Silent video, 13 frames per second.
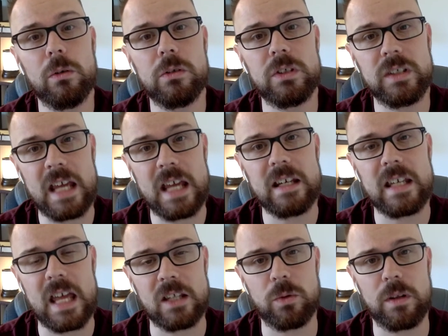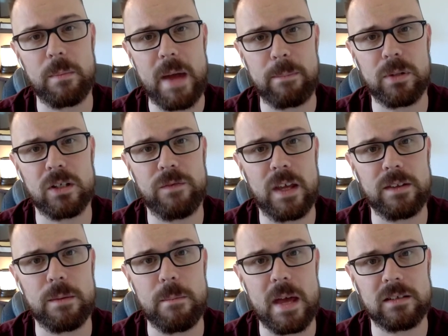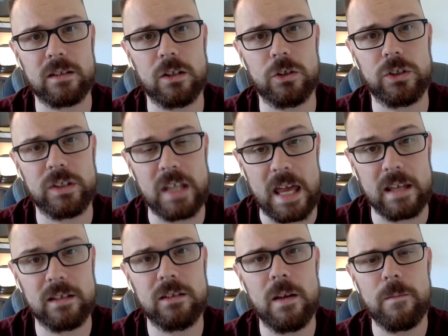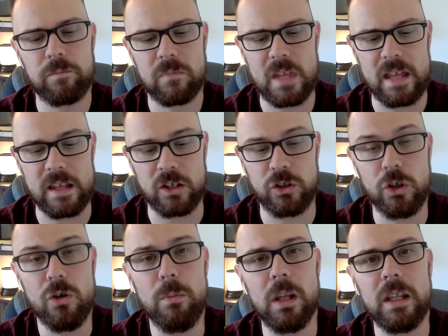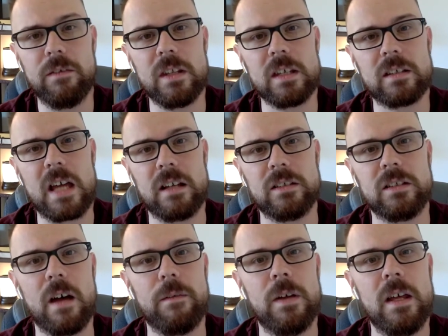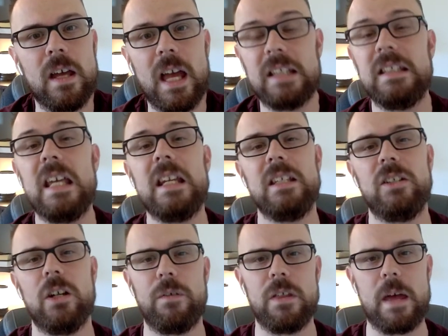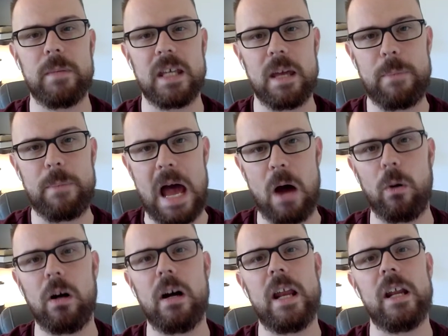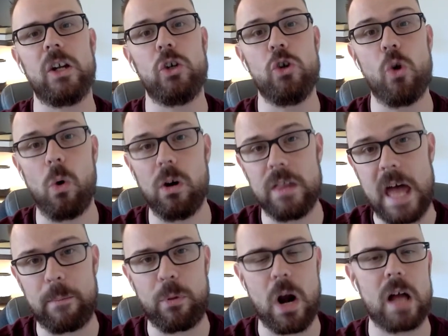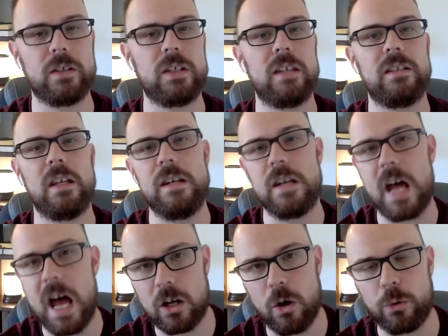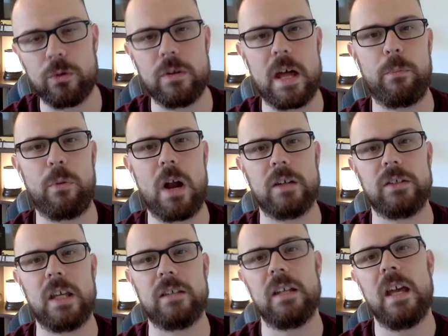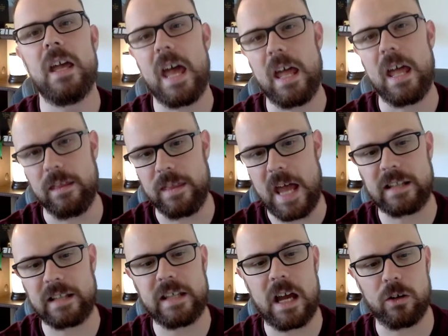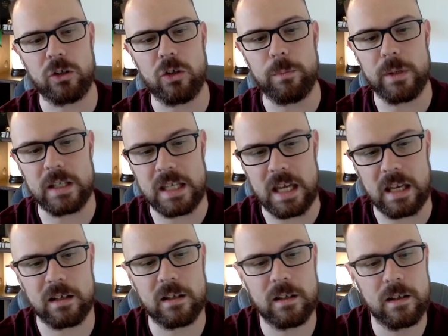stand against what the Baptist Faith and Message says, and that do believe in this kind of stuff, it's then easier for them to get power and ignore that process and not go through that process. And that's how you begin